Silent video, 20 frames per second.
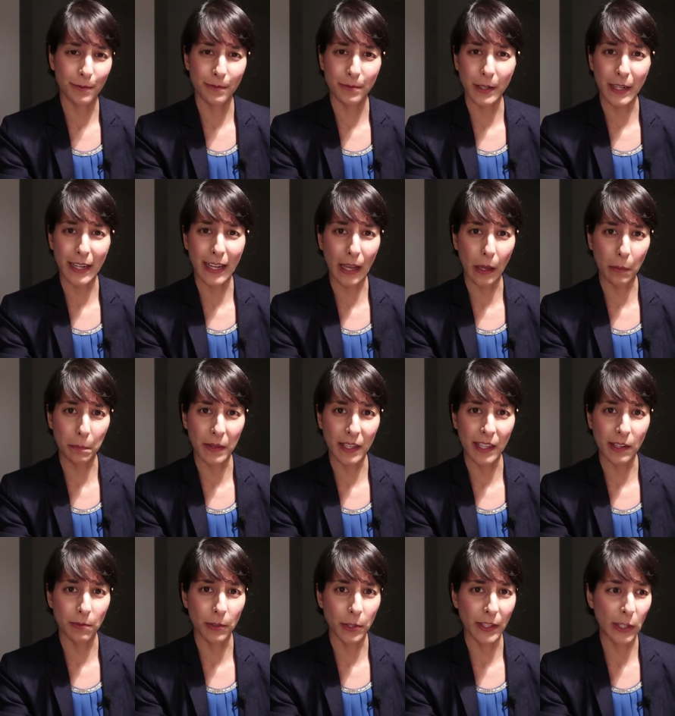very
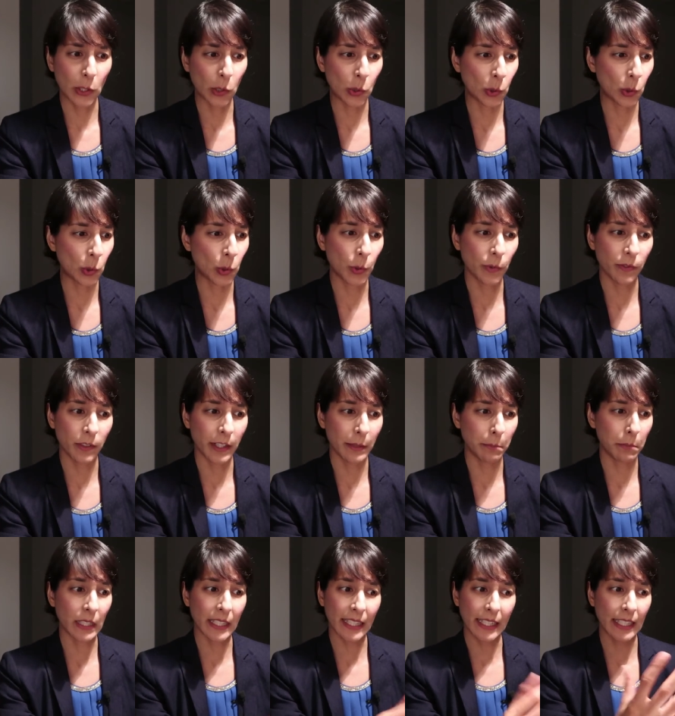happy, very cool, very
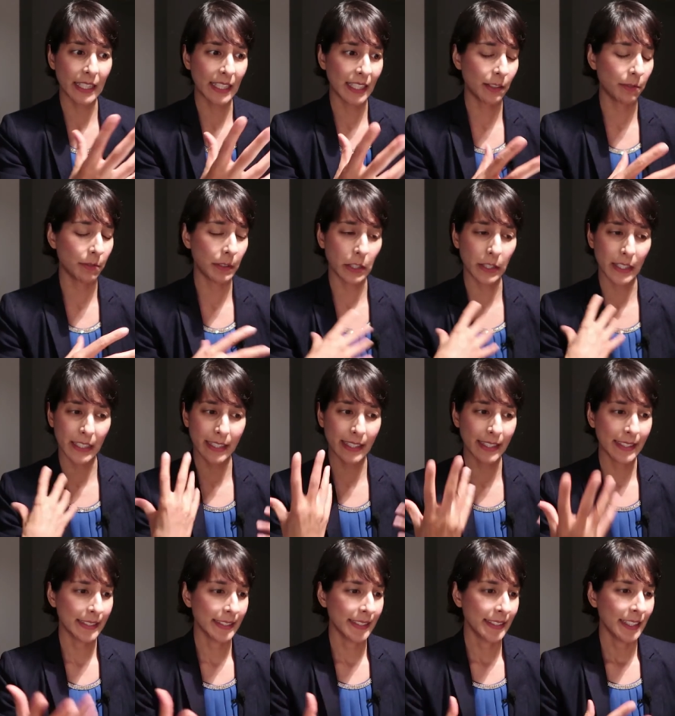blingy,
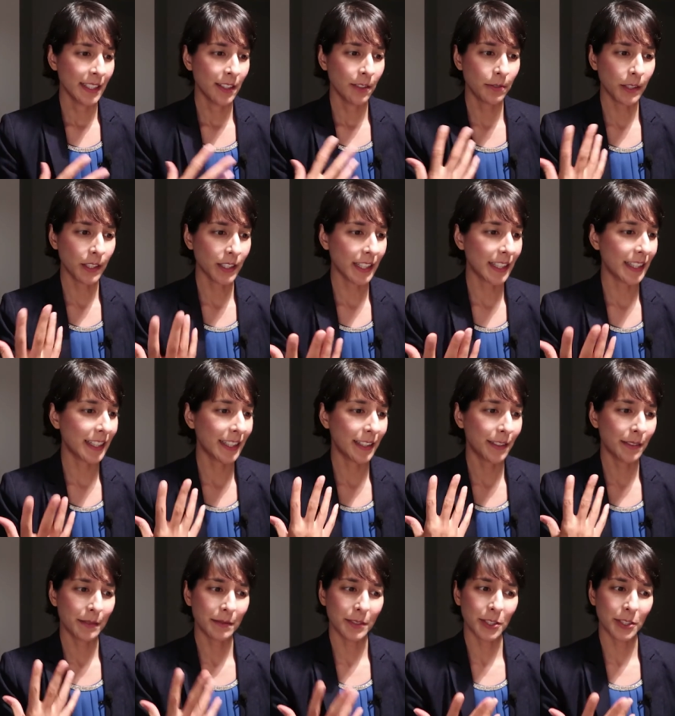very funky.